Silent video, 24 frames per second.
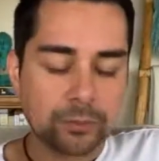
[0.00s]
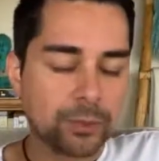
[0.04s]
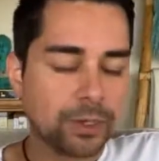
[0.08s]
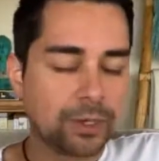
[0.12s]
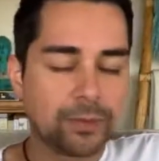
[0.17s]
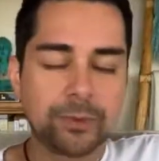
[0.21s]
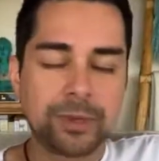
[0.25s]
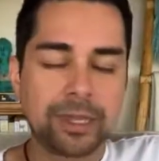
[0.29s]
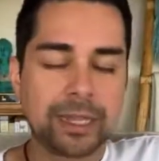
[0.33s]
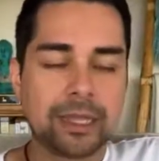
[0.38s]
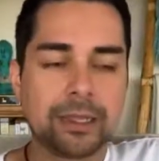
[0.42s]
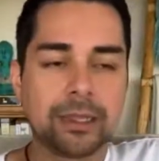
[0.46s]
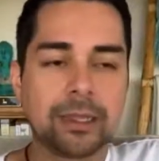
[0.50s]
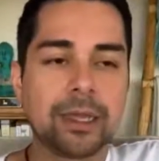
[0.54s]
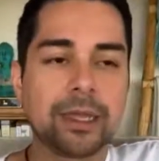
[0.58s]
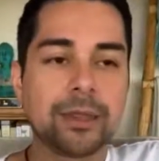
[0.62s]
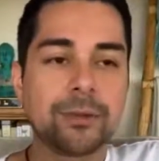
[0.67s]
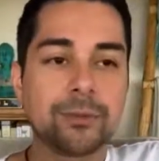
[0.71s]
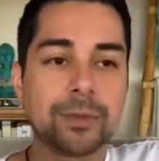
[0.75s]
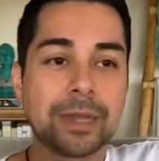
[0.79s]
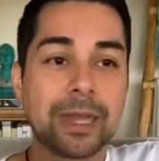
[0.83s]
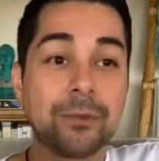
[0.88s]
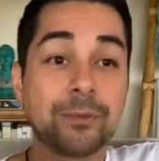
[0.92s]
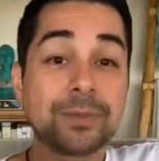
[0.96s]

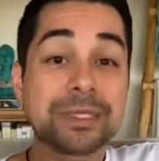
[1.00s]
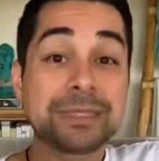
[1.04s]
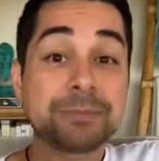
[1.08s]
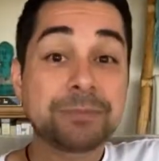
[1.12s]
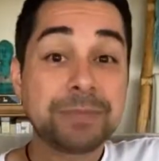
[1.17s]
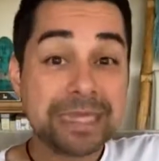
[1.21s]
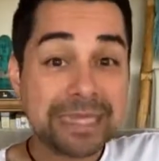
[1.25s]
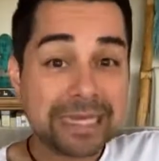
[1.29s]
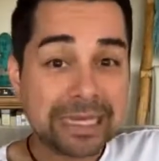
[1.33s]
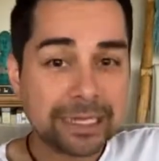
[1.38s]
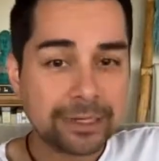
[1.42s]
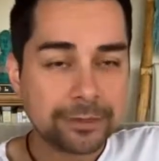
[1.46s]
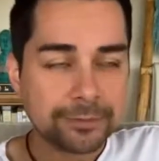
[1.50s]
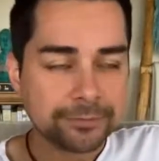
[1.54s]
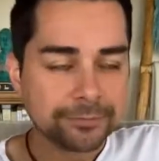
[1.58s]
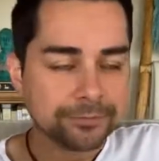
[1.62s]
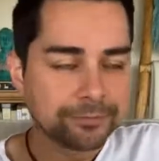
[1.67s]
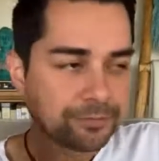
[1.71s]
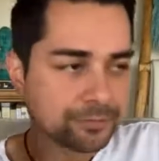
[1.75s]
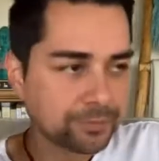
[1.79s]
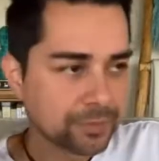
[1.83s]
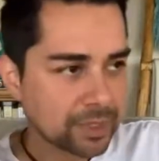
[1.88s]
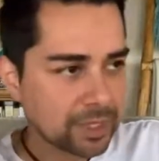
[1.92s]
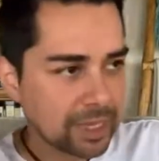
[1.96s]
I was
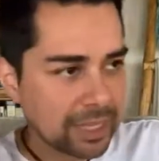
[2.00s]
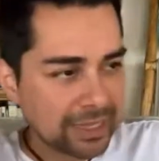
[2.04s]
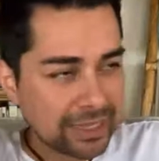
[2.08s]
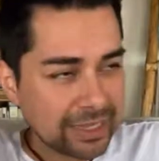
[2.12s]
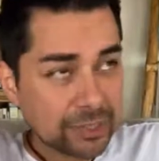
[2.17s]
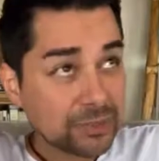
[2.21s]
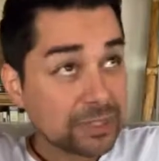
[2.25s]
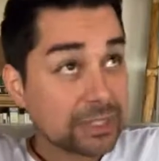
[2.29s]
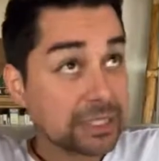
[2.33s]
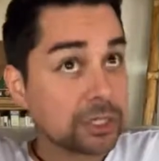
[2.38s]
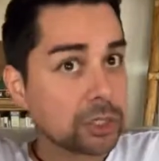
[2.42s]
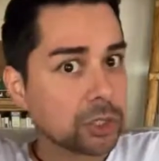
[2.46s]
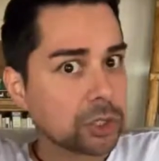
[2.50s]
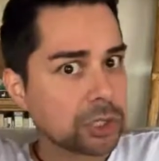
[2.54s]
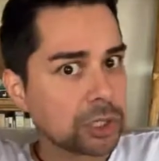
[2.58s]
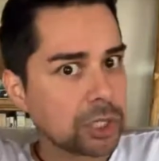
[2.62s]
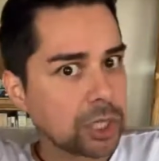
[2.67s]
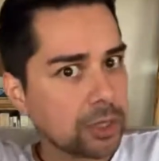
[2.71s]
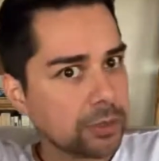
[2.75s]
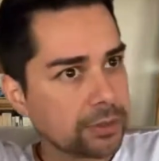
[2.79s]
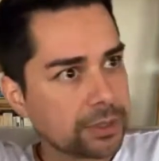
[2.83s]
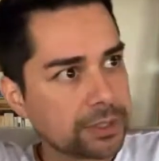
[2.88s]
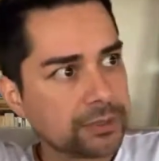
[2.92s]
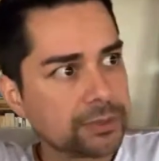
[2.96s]
speeding, and this was
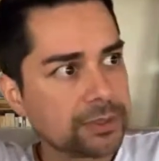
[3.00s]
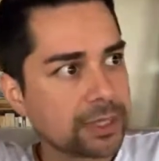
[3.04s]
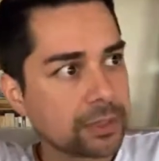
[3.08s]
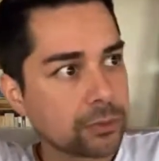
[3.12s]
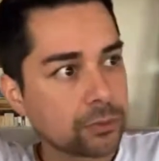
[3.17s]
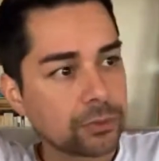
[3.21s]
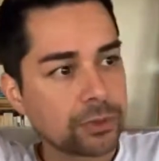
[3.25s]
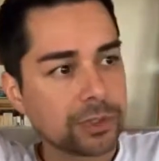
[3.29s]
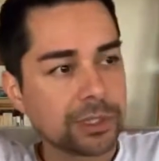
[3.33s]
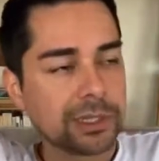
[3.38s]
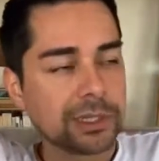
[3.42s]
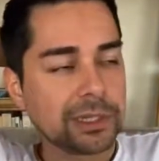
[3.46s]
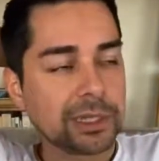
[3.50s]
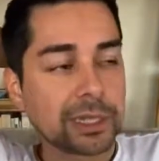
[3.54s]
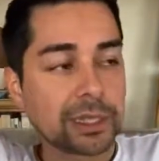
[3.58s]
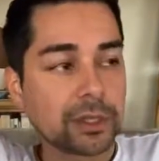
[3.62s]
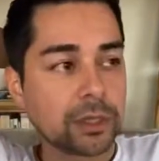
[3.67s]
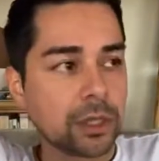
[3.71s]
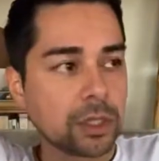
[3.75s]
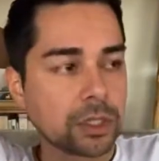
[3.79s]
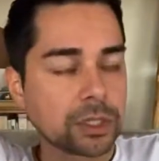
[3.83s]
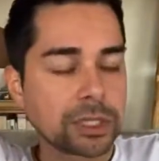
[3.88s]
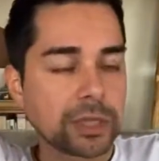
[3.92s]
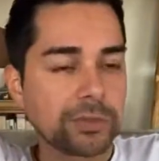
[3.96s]
years ago. This was like
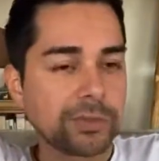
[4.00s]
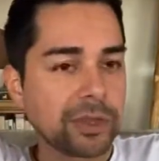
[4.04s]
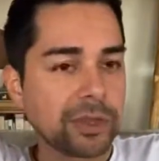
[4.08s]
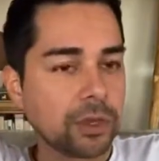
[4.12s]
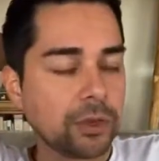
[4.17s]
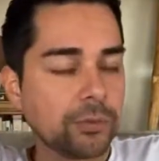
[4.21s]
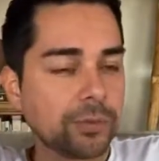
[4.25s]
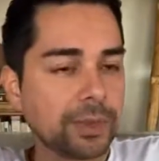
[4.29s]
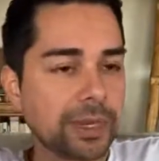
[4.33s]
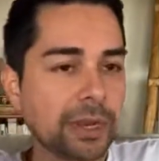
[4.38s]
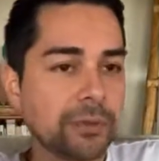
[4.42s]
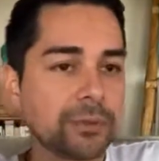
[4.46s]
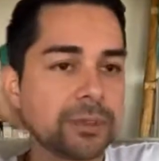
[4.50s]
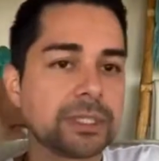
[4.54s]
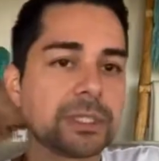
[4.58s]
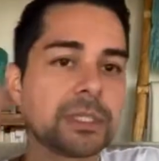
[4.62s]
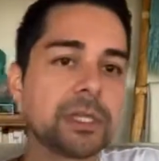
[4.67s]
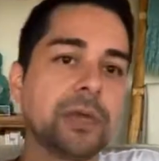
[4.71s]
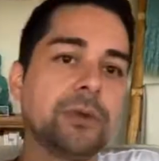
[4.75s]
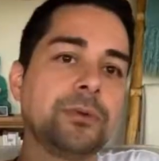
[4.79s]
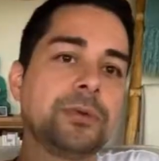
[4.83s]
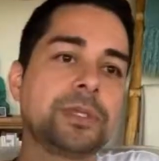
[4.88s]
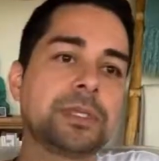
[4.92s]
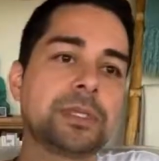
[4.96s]
really like a long time ago. But
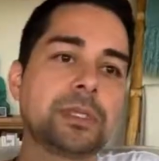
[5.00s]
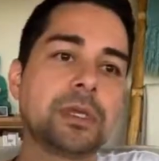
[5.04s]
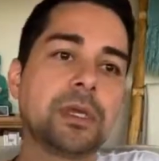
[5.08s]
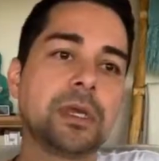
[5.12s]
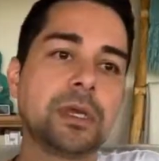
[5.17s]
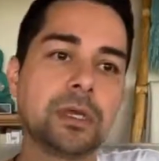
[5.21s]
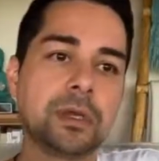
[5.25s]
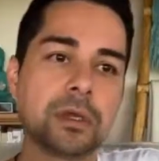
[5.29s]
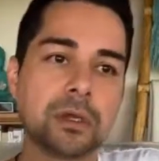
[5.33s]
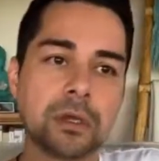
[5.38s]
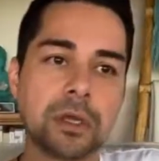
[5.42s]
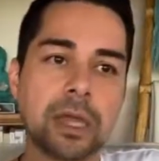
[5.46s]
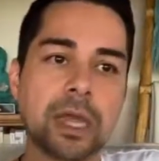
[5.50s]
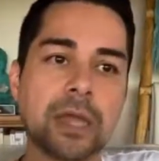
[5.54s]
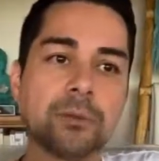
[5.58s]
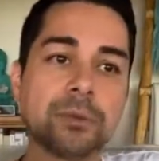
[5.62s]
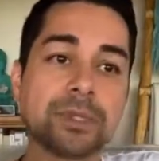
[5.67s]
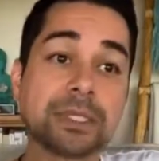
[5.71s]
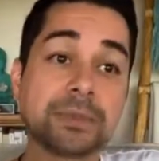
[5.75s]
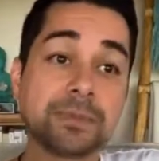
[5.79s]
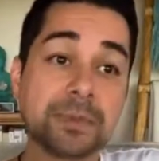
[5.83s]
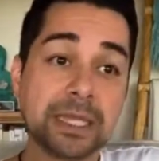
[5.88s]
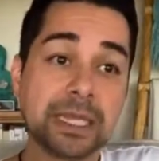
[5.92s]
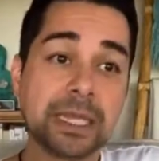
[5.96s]
I was
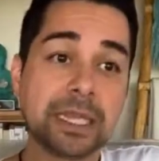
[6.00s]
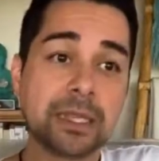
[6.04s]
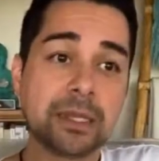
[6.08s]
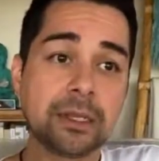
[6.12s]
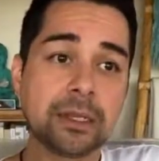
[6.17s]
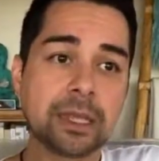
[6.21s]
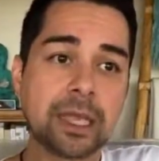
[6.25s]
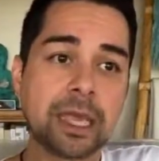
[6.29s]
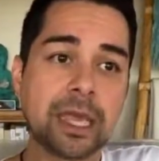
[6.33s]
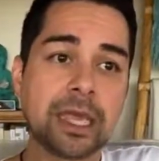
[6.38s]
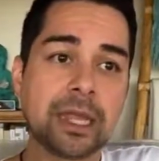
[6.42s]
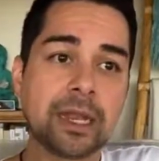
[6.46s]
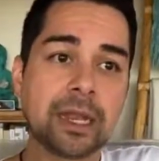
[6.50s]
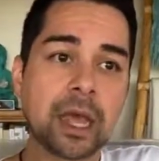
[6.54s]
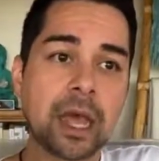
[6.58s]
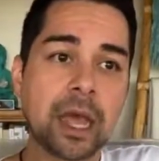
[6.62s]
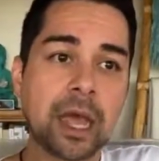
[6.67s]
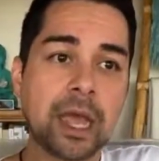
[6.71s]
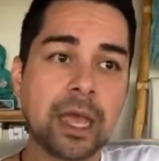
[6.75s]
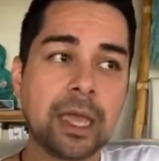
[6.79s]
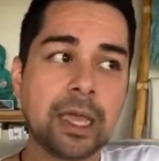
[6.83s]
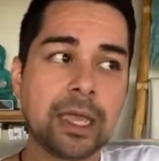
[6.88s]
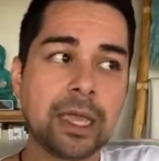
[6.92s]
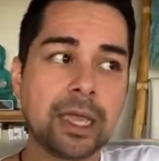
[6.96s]
speeding,
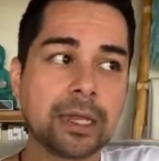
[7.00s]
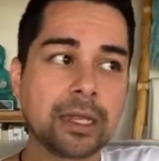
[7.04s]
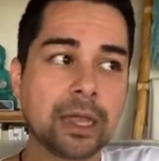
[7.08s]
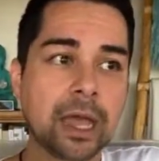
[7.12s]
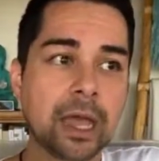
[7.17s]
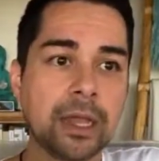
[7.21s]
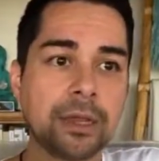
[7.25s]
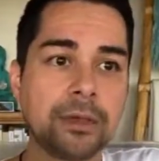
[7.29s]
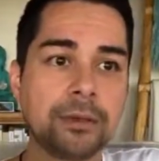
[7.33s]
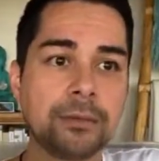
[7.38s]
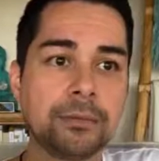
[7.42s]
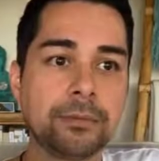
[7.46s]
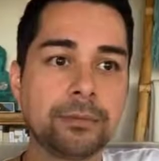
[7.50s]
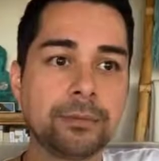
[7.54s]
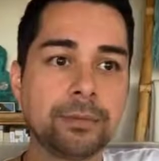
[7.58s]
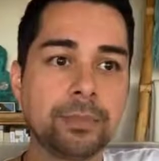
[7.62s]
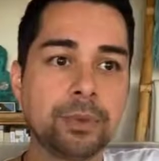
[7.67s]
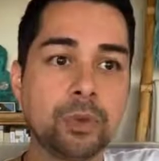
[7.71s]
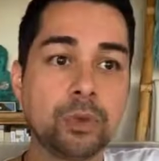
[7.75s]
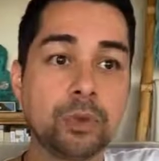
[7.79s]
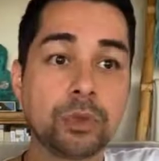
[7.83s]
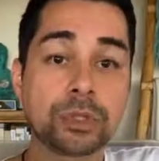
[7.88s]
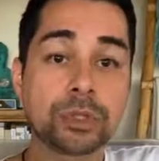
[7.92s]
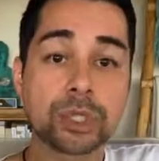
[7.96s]
and I had
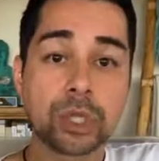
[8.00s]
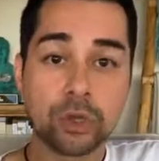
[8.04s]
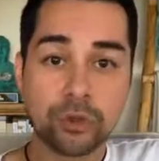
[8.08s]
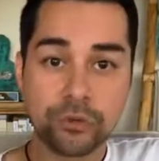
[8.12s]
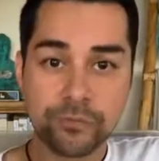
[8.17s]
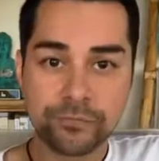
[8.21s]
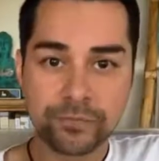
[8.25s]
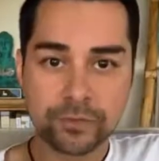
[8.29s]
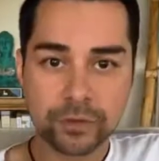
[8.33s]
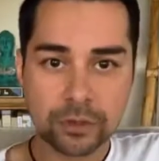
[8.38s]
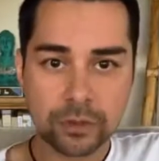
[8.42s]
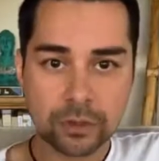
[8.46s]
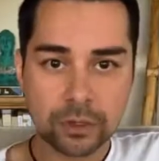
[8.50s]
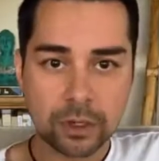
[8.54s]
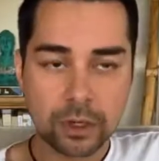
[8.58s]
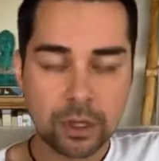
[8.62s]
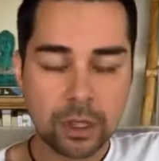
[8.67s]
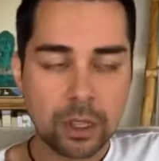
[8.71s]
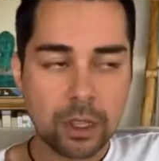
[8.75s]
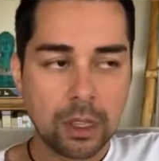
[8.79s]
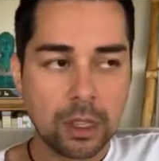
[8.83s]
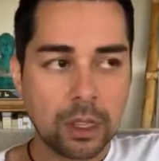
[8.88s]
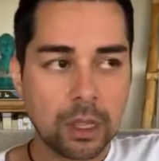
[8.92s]
gotten pulled over.